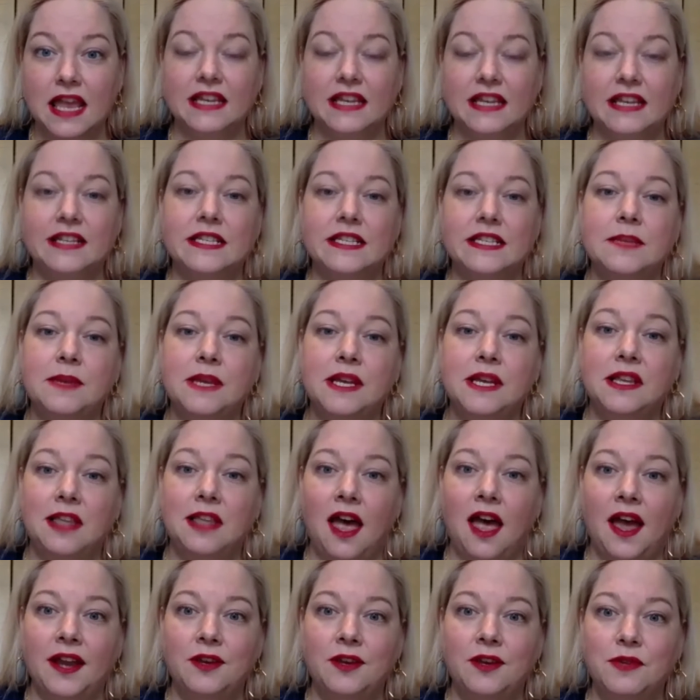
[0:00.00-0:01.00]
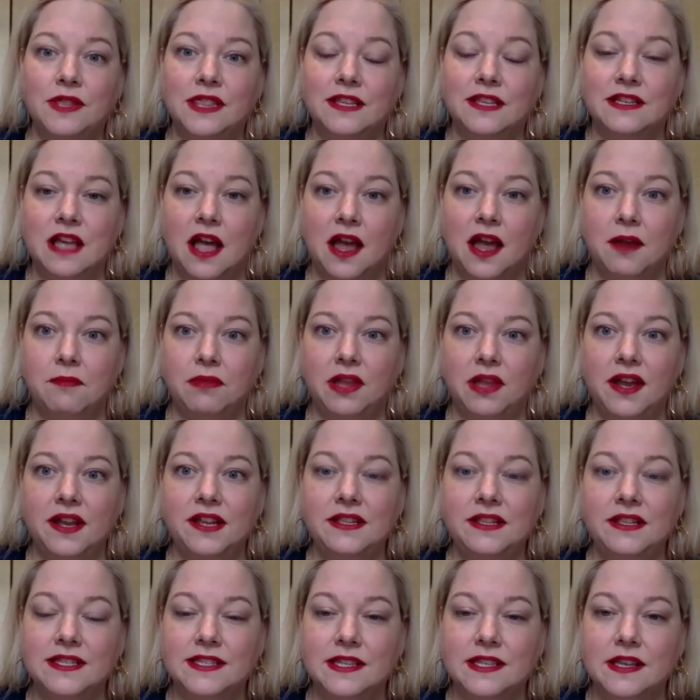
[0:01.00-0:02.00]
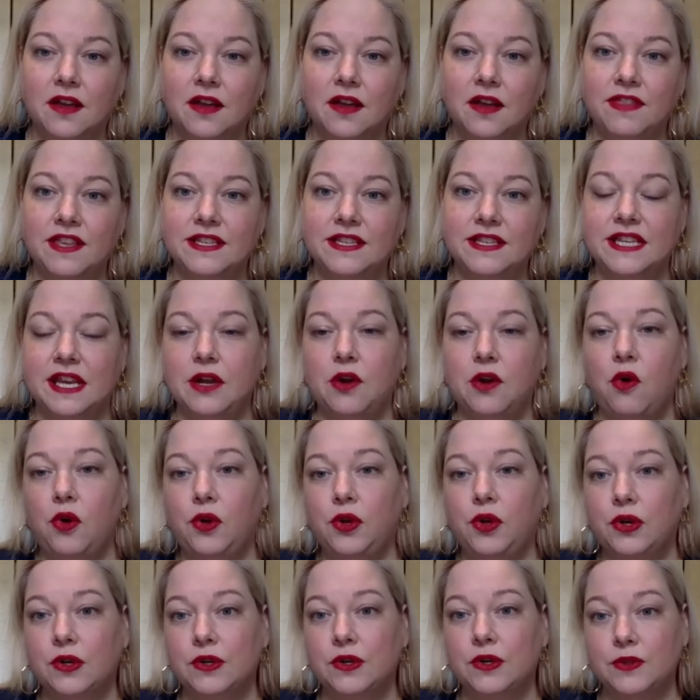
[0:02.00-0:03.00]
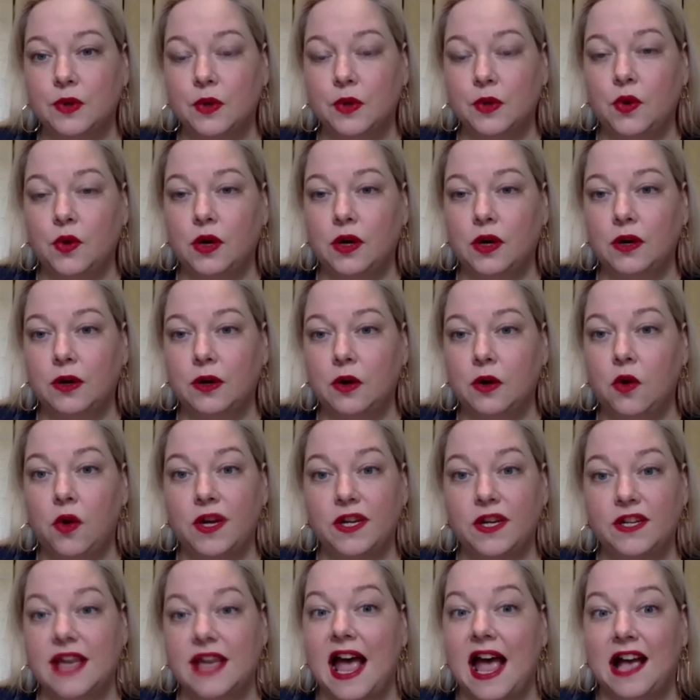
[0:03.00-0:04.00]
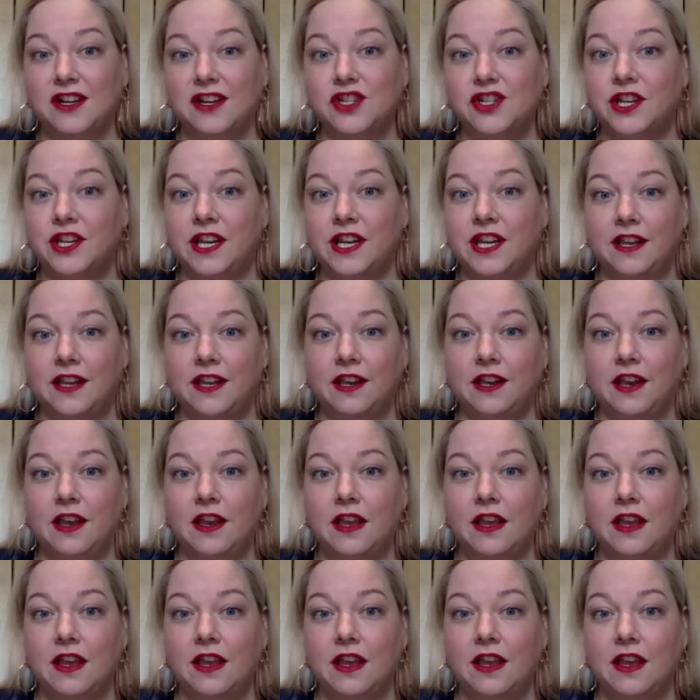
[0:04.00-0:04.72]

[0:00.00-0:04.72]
needs to be aligned with the timelines of the stakeholders who are going to action it.